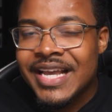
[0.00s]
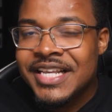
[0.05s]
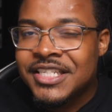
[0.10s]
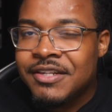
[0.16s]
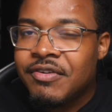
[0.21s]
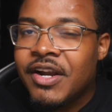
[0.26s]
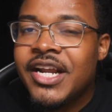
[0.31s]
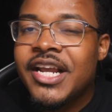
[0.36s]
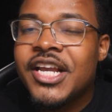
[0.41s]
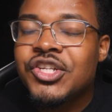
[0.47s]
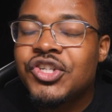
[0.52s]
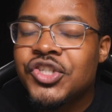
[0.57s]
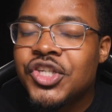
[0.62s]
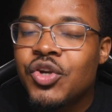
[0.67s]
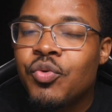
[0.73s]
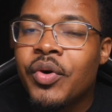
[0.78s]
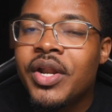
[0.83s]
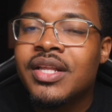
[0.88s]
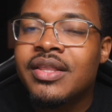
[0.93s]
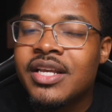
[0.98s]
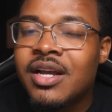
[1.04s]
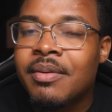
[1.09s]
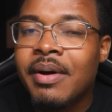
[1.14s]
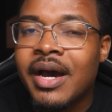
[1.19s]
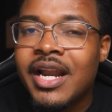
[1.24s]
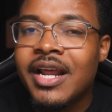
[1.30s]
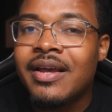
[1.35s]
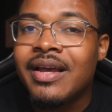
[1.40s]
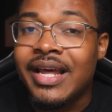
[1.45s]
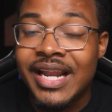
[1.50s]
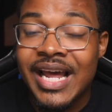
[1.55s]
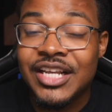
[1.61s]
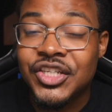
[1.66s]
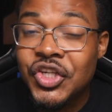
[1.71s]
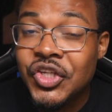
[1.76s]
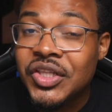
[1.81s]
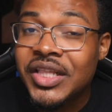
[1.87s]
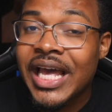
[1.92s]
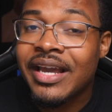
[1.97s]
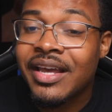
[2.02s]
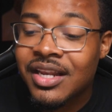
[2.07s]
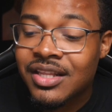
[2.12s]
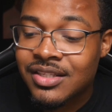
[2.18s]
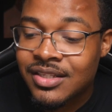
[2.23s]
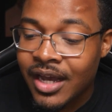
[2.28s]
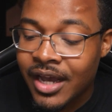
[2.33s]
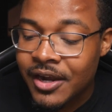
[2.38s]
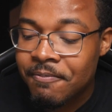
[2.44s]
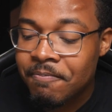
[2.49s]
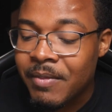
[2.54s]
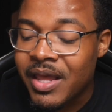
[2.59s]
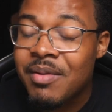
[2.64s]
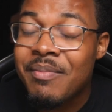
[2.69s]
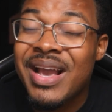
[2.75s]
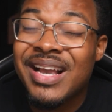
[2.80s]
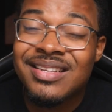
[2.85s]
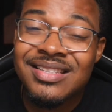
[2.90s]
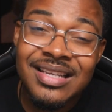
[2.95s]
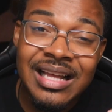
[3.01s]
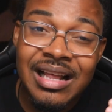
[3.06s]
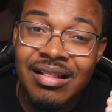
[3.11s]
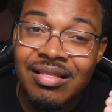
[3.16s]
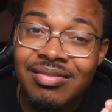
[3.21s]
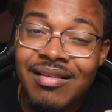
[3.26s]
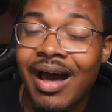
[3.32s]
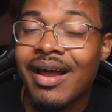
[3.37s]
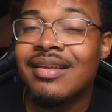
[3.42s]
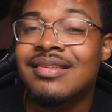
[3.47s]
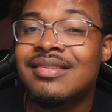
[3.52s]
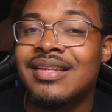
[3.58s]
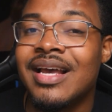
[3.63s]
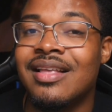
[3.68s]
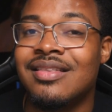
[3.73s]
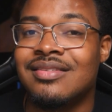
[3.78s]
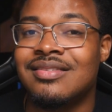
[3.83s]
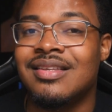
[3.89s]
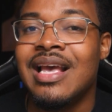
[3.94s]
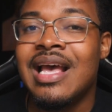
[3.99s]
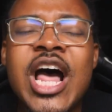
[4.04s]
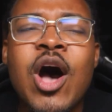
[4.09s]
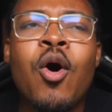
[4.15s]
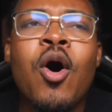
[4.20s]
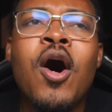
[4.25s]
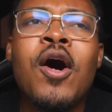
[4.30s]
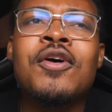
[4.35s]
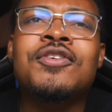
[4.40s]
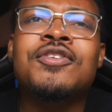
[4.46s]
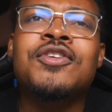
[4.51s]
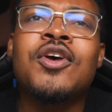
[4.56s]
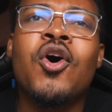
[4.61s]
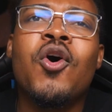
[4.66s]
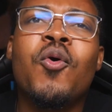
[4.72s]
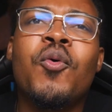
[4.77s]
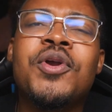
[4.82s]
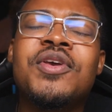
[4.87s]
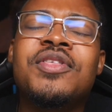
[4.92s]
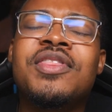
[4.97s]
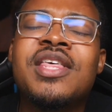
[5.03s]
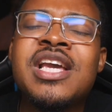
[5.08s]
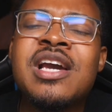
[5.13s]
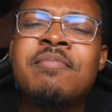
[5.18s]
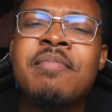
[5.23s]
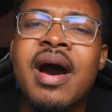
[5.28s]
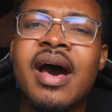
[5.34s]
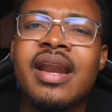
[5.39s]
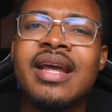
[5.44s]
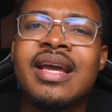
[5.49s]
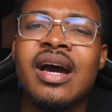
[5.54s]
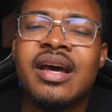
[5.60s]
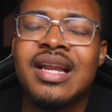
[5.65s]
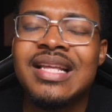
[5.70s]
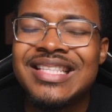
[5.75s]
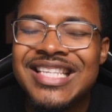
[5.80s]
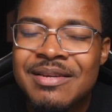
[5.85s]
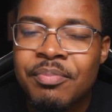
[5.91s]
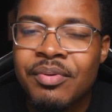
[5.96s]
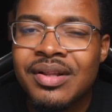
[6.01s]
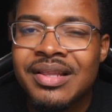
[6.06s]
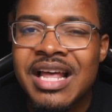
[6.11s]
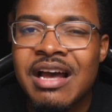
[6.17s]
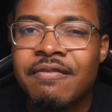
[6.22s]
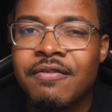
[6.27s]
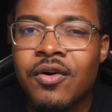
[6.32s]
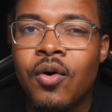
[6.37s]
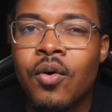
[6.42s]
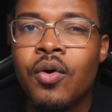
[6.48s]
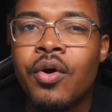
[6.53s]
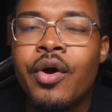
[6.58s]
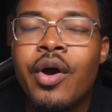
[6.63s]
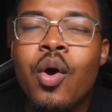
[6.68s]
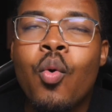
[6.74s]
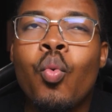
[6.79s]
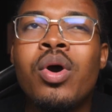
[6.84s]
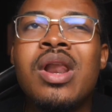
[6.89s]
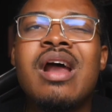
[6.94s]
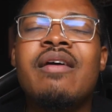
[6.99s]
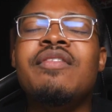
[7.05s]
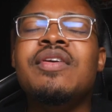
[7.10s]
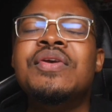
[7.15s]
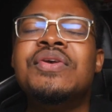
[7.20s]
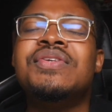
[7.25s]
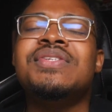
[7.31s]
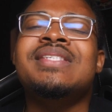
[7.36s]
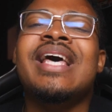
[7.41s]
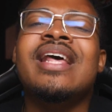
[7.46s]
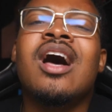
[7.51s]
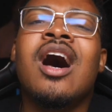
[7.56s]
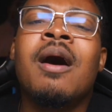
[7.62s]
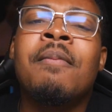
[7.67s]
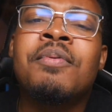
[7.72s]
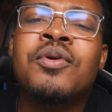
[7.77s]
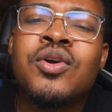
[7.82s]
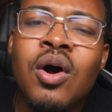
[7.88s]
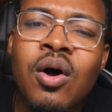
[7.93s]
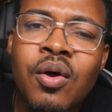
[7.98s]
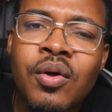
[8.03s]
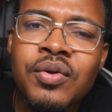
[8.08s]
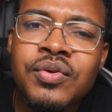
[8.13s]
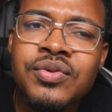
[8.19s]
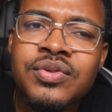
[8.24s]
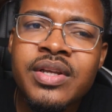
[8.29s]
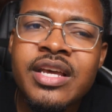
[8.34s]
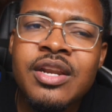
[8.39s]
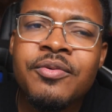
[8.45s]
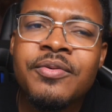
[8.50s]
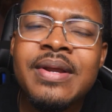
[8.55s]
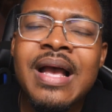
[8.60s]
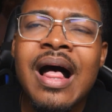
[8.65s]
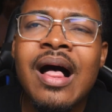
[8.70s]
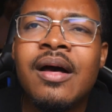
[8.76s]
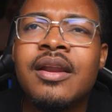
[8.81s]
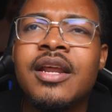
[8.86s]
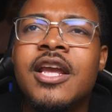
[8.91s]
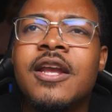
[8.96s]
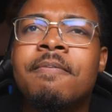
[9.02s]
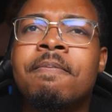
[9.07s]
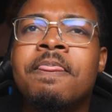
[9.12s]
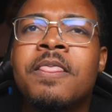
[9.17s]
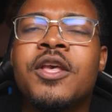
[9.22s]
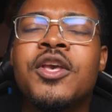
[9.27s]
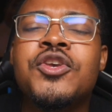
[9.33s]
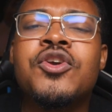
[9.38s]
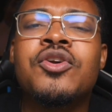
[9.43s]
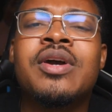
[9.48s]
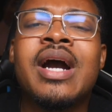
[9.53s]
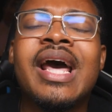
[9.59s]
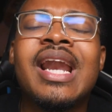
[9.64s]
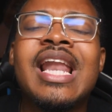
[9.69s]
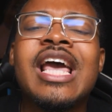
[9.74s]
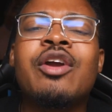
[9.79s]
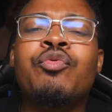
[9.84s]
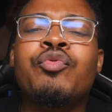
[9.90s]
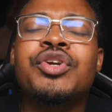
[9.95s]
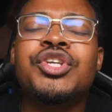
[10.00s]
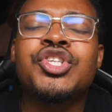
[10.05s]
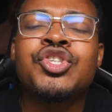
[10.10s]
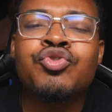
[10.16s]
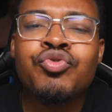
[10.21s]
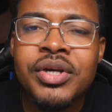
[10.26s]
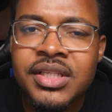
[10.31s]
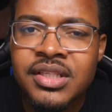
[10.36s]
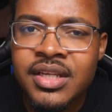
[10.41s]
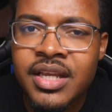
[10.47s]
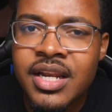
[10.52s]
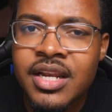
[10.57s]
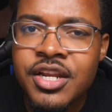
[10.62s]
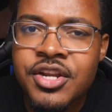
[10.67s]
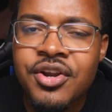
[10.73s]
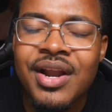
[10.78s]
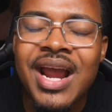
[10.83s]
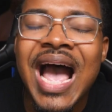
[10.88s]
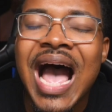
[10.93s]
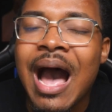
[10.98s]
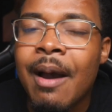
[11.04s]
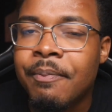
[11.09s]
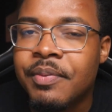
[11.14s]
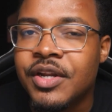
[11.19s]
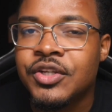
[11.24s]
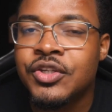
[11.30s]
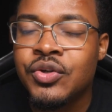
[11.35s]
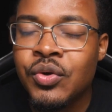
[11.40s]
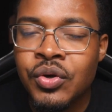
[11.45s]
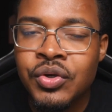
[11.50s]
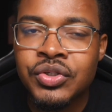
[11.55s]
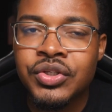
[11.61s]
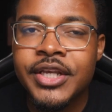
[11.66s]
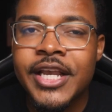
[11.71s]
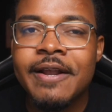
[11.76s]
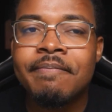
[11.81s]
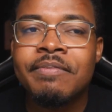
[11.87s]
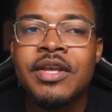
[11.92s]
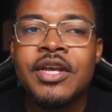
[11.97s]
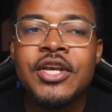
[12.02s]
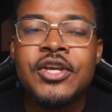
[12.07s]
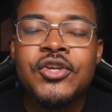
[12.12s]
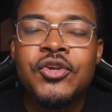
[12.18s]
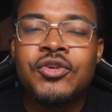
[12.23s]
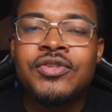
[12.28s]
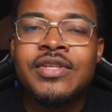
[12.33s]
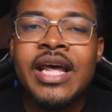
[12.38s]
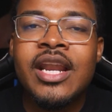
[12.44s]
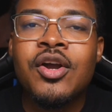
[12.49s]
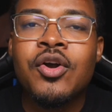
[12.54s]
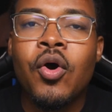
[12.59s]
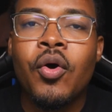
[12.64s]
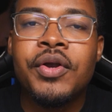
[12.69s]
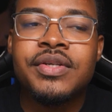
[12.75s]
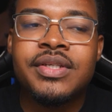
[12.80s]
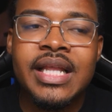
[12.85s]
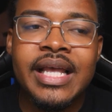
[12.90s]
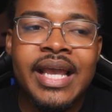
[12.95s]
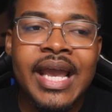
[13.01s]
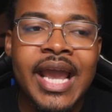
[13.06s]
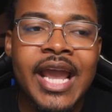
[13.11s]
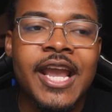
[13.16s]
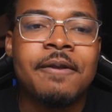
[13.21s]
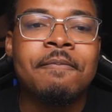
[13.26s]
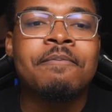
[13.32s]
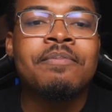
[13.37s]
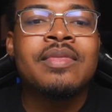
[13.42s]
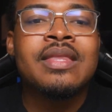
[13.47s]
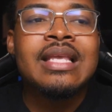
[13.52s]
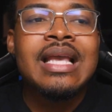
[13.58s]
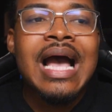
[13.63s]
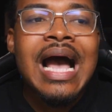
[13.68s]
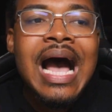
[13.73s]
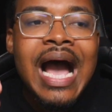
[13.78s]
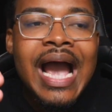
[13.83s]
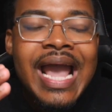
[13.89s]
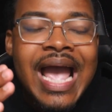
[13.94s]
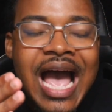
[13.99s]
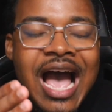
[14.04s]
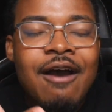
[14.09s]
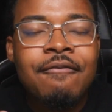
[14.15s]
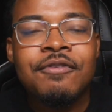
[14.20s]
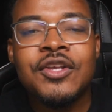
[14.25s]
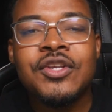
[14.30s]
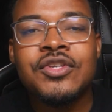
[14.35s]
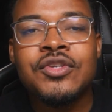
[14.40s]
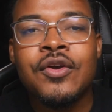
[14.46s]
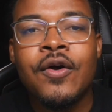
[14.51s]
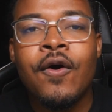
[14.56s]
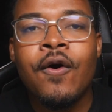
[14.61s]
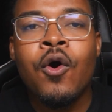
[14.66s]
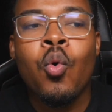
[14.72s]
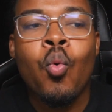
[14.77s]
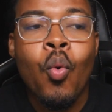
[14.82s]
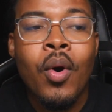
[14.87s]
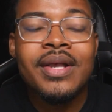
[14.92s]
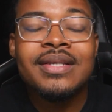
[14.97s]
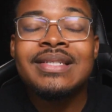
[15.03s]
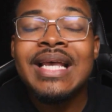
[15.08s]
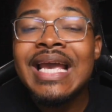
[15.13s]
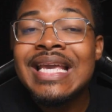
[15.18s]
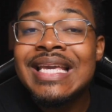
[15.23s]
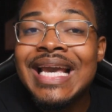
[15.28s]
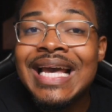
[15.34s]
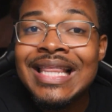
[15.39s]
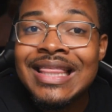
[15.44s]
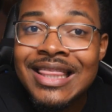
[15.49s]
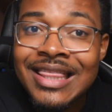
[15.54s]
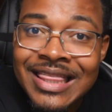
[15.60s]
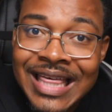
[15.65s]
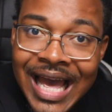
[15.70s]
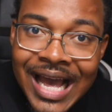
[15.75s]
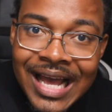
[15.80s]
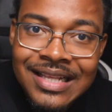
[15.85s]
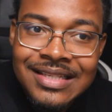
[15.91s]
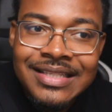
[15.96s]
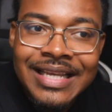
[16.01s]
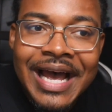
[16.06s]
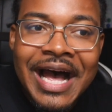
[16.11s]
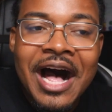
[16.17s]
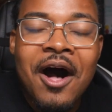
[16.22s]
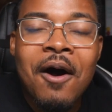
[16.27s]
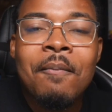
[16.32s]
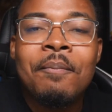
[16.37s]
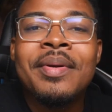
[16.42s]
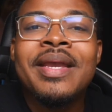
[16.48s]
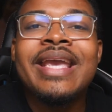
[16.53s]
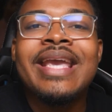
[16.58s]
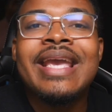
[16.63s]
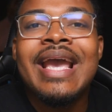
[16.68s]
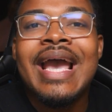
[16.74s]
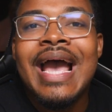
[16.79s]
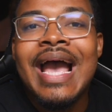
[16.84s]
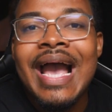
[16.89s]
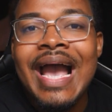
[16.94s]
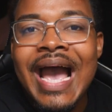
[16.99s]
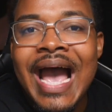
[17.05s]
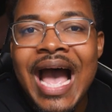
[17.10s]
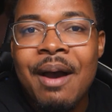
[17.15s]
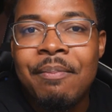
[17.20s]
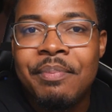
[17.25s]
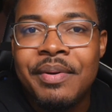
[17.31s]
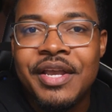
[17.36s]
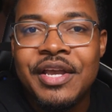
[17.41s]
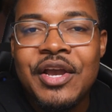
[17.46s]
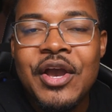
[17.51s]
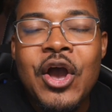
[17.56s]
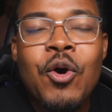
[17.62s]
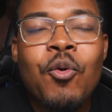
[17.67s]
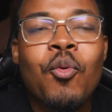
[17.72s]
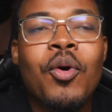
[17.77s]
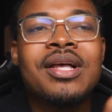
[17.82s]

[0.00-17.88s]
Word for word: It's a very interesting way to think about it, and I actually like it a ton, and it makes a lot of sense. Now, also, when you think about it on a deeper level, whenever you set up goals, in reality, you're kind of like restricting your happiness. Usually, you set a goal and you're like, hey, I have this goal. Once I get that, I'll be happy.